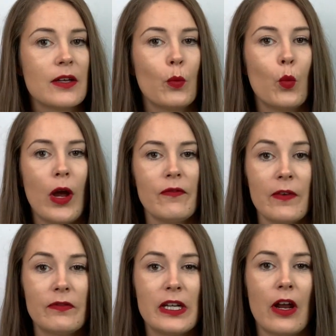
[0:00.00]
what
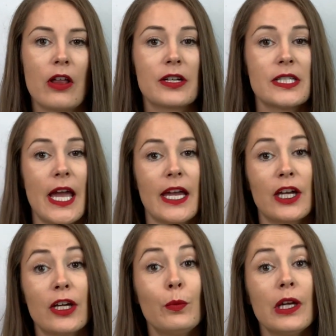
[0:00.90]
$50 at
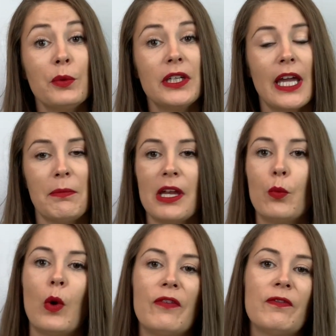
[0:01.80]
Goodwill would get me,
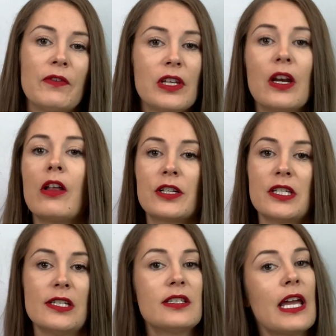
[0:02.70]
what $50
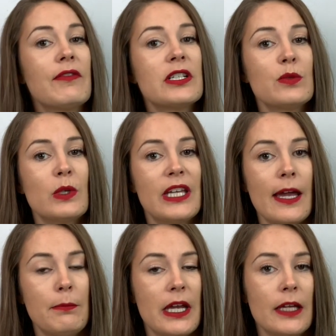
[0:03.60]
at Savers would
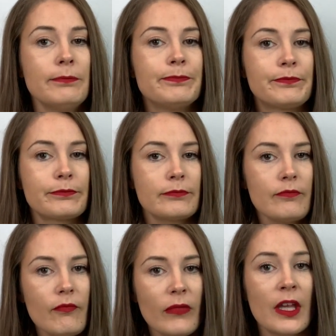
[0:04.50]
get me,
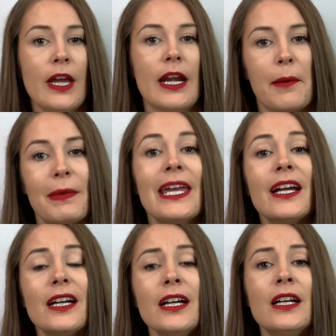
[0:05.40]
and I'm
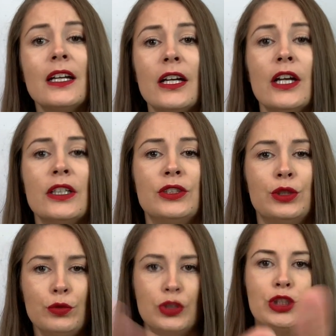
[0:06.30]
here
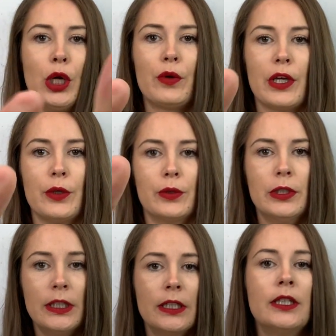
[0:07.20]
to show you.
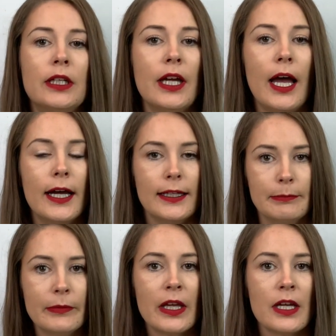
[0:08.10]

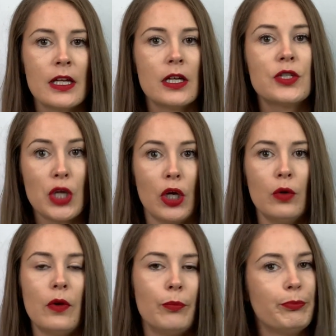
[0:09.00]
Um,
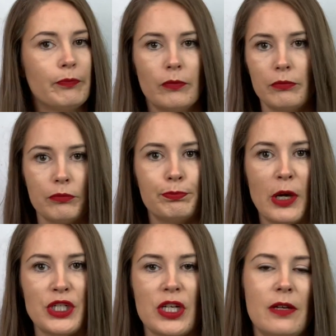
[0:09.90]
so
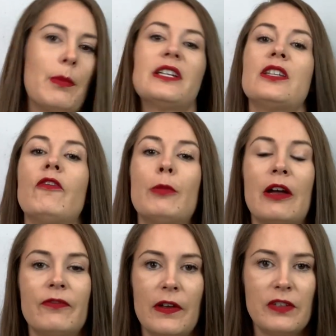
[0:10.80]
budgeted myself
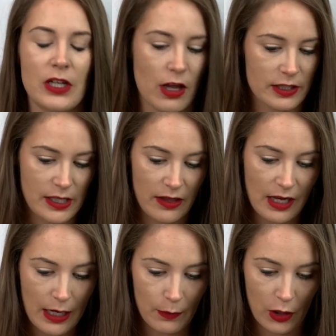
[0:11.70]
about $50. I
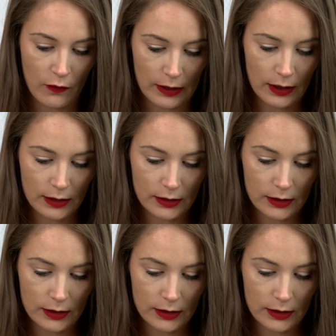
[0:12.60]
think I went over.